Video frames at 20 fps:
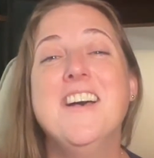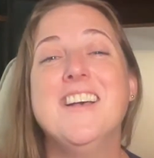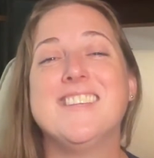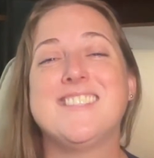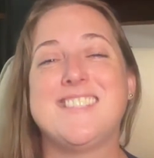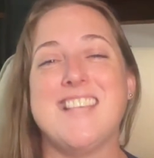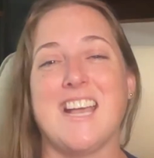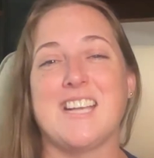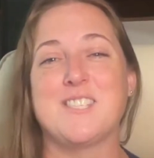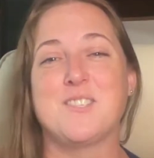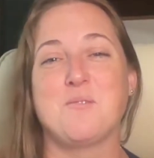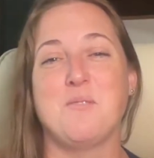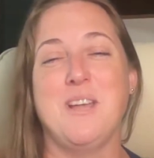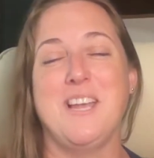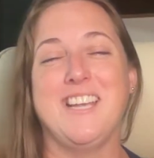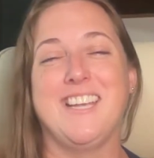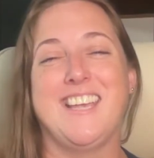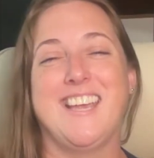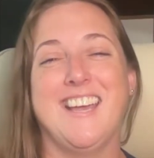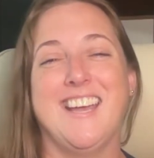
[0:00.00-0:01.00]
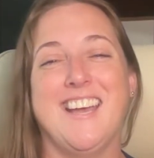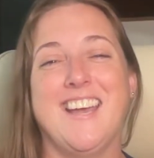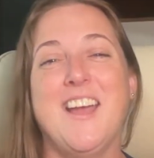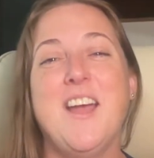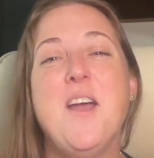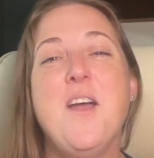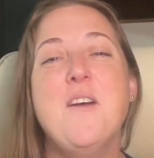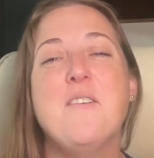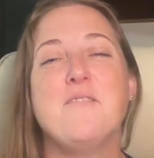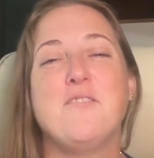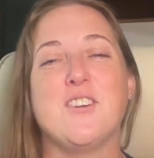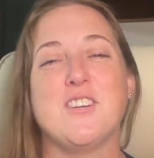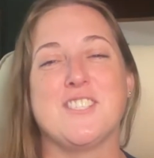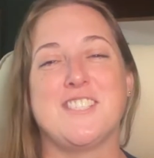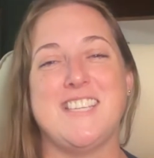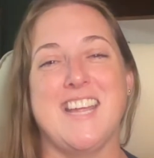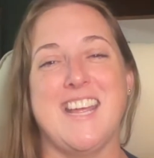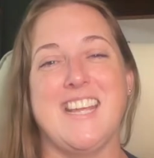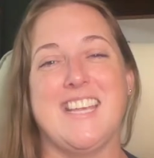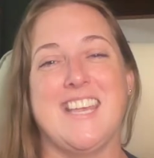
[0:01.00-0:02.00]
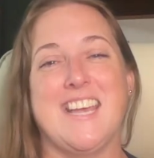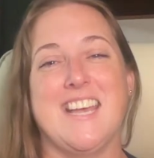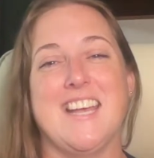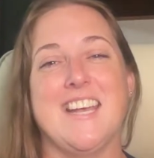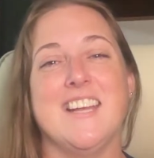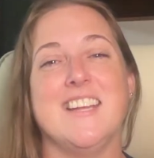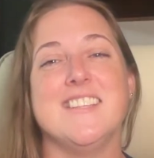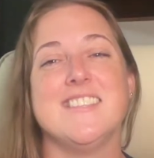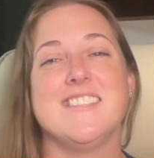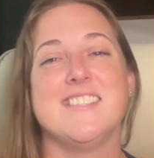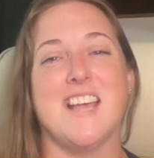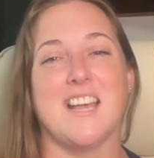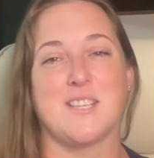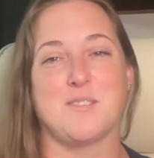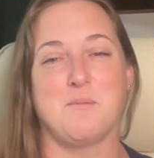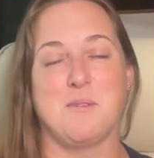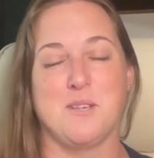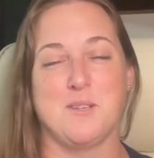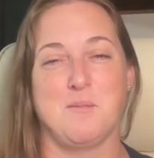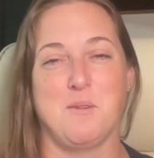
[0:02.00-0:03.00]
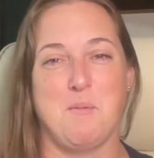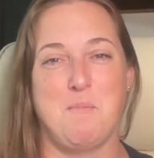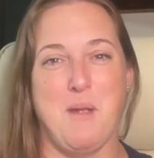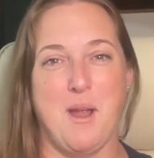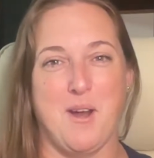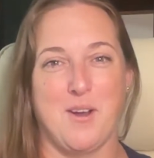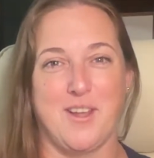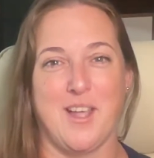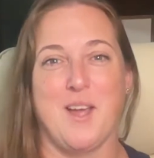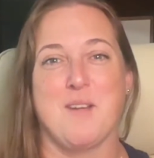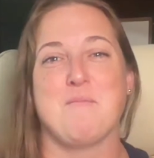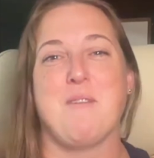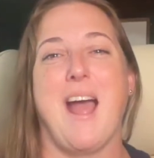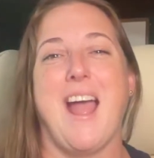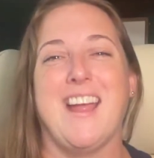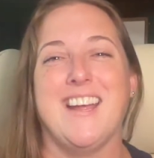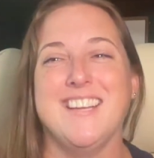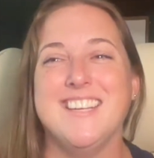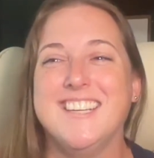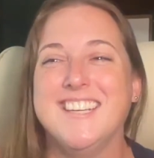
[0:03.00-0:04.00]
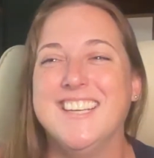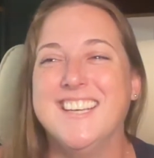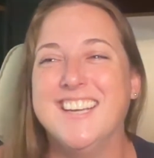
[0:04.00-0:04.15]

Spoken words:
Sex swing kit, first aid kit, sex swing repair kit, right?